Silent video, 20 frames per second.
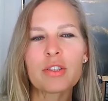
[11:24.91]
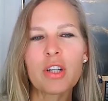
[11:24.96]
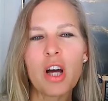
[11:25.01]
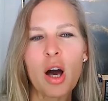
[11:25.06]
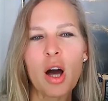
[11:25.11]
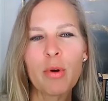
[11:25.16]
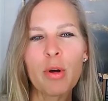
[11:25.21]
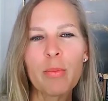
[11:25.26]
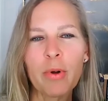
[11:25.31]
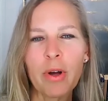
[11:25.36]

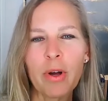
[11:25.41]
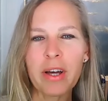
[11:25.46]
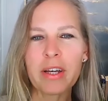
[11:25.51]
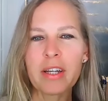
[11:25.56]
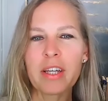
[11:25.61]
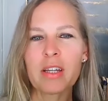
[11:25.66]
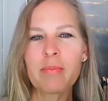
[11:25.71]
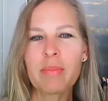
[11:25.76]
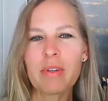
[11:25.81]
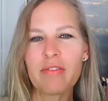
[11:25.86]
Tom O'Bryan
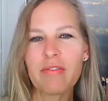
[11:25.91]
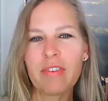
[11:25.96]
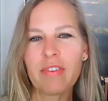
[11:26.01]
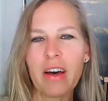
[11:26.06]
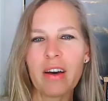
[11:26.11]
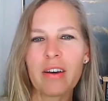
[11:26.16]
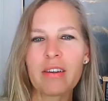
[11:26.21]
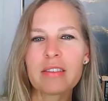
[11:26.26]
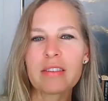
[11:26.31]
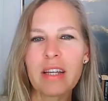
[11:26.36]
can be
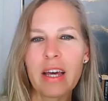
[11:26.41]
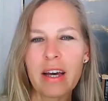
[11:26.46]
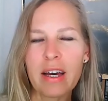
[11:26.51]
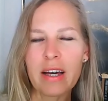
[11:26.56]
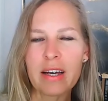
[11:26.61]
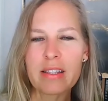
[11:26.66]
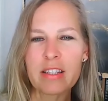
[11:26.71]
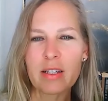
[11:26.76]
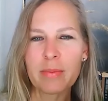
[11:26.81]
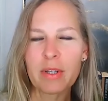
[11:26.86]
found
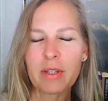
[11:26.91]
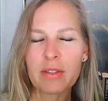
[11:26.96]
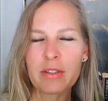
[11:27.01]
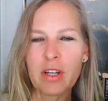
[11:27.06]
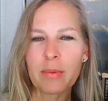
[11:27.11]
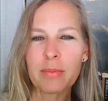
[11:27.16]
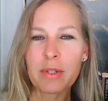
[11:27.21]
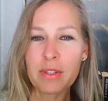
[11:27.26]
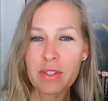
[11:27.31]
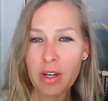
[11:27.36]
at
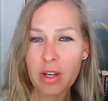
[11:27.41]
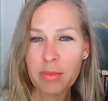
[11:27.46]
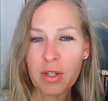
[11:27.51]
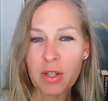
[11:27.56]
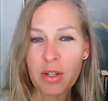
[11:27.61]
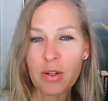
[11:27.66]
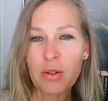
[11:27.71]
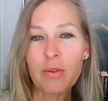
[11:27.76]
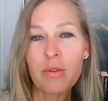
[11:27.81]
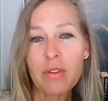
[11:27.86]

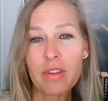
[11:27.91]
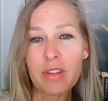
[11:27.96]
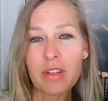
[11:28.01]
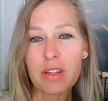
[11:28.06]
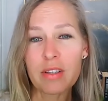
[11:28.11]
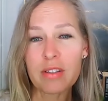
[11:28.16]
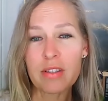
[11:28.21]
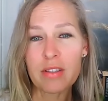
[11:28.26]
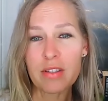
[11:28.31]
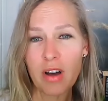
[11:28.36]

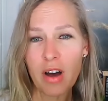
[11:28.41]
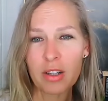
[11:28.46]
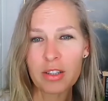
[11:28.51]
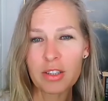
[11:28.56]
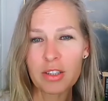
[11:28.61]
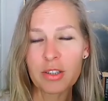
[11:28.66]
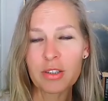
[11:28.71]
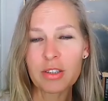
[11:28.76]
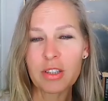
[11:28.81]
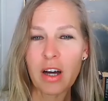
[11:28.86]

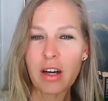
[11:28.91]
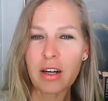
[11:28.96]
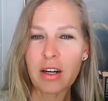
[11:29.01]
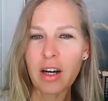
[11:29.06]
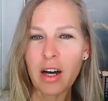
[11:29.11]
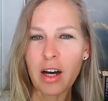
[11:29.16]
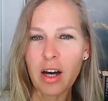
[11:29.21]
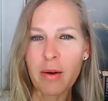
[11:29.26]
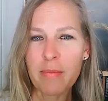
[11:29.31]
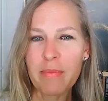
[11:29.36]

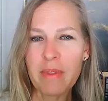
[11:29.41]
www.thedoctor.com.